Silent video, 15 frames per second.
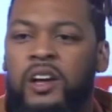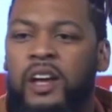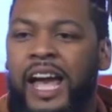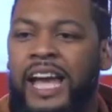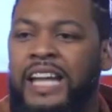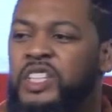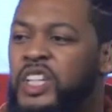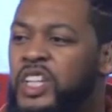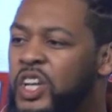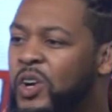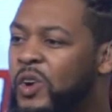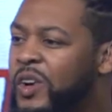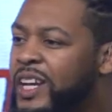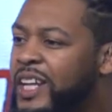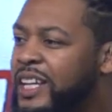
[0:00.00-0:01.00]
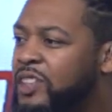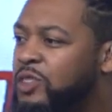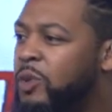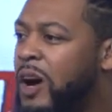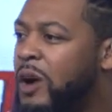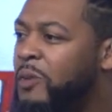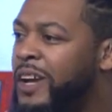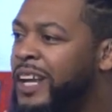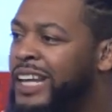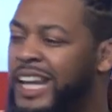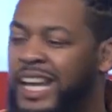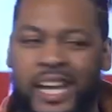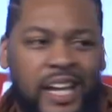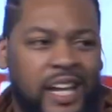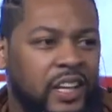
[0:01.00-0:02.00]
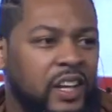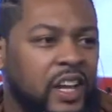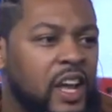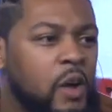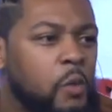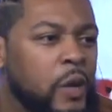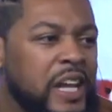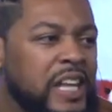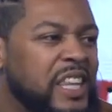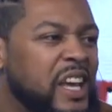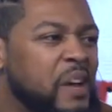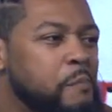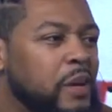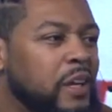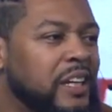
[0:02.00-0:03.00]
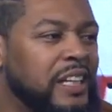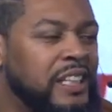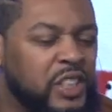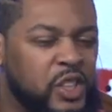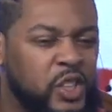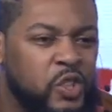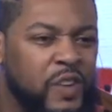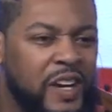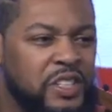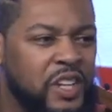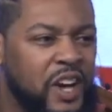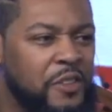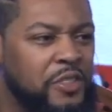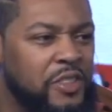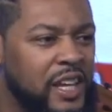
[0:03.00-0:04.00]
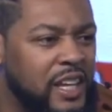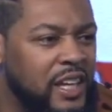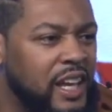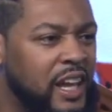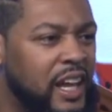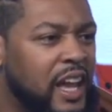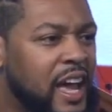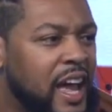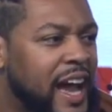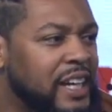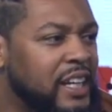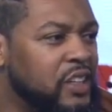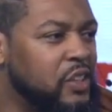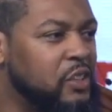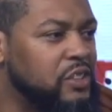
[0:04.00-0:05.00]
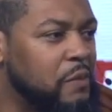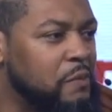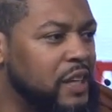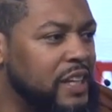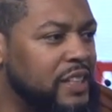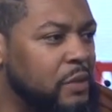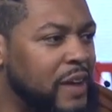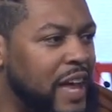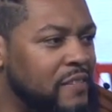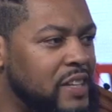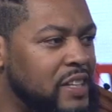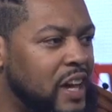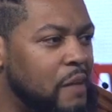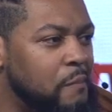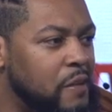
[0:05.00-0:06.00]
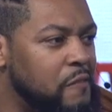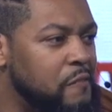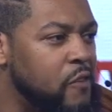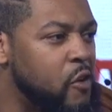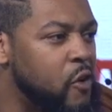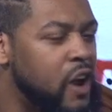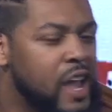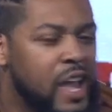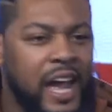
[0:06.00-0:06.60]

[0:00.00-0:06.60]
Ingenuity is what we need we need the ability to stretch our thinking and to do some things that we haven't done before.